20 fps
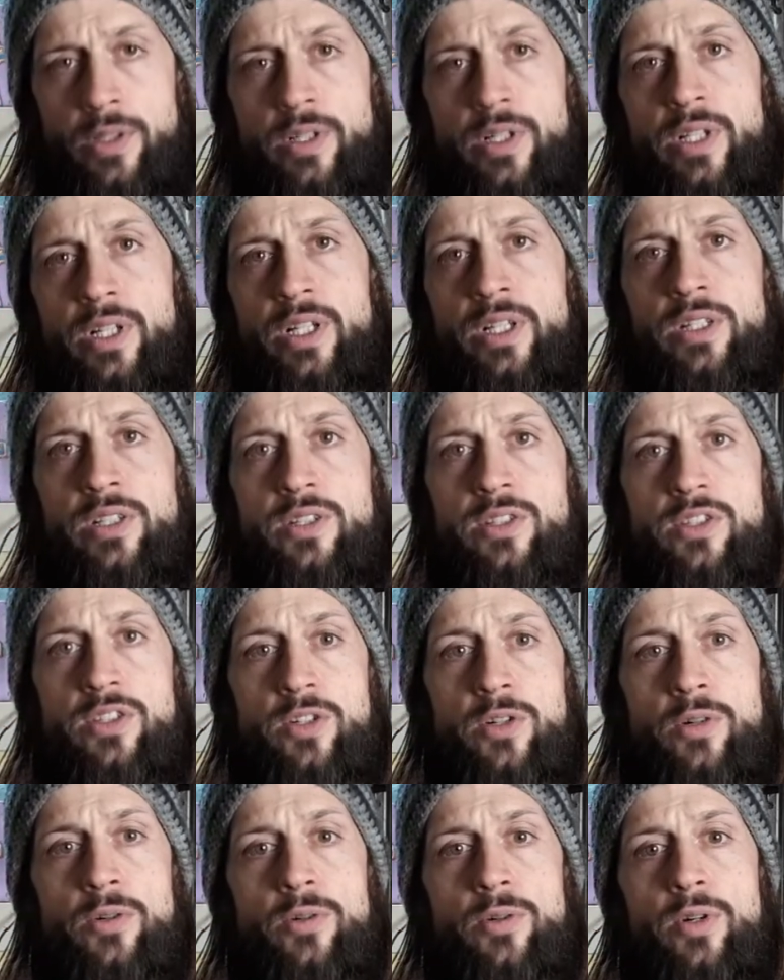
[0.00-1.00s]
And
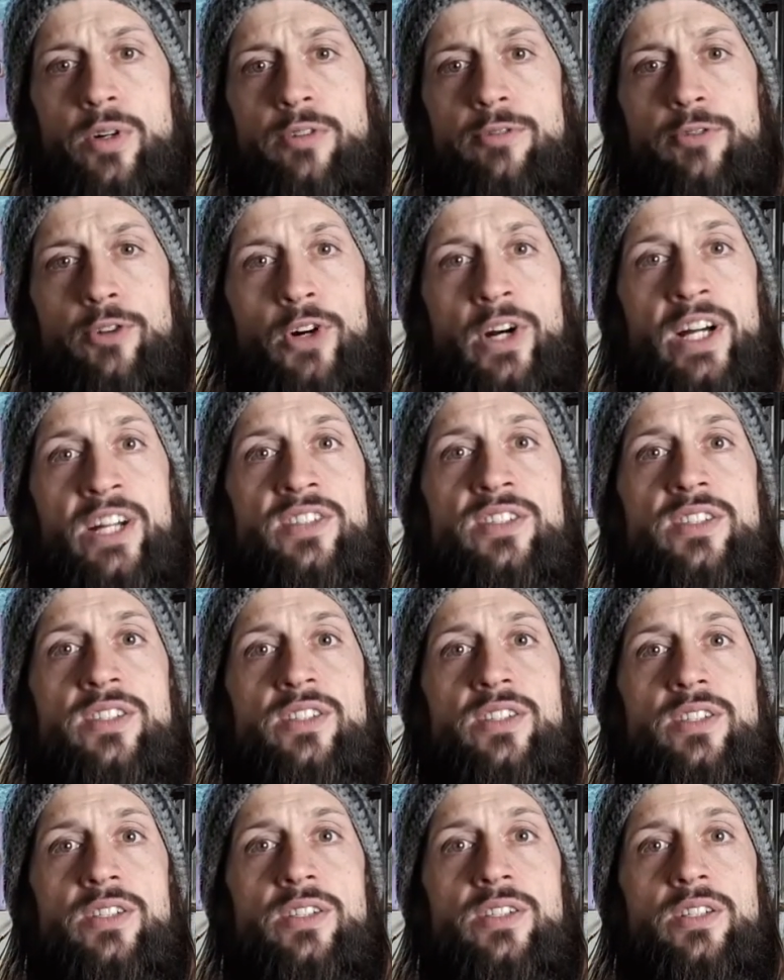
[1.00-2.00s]
so for us
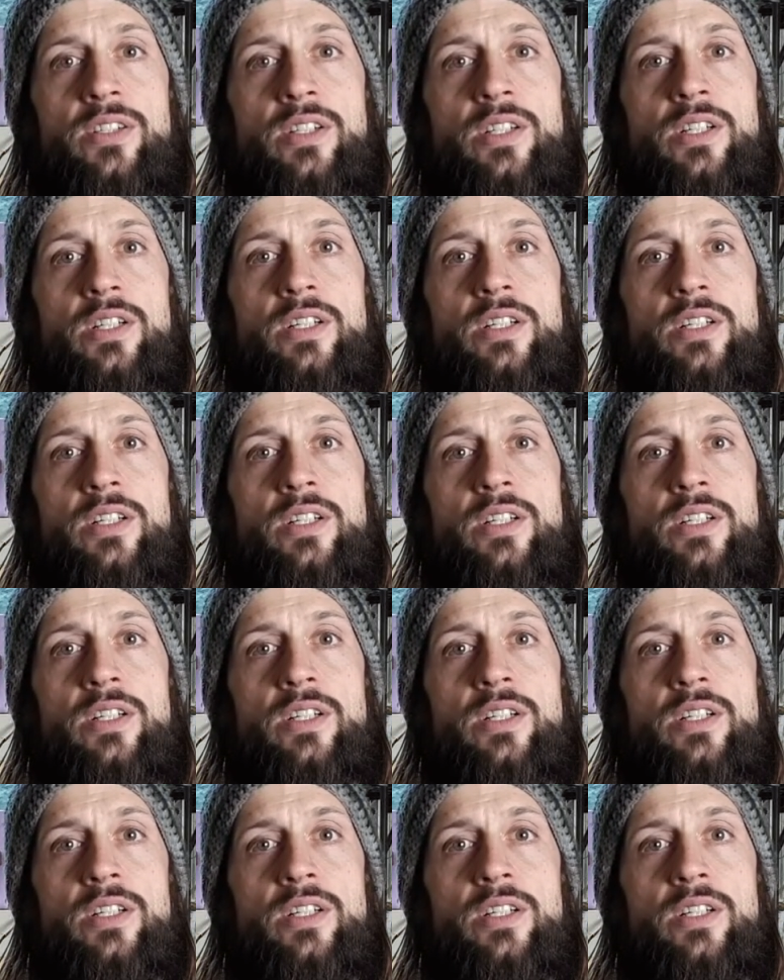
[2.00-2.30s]
to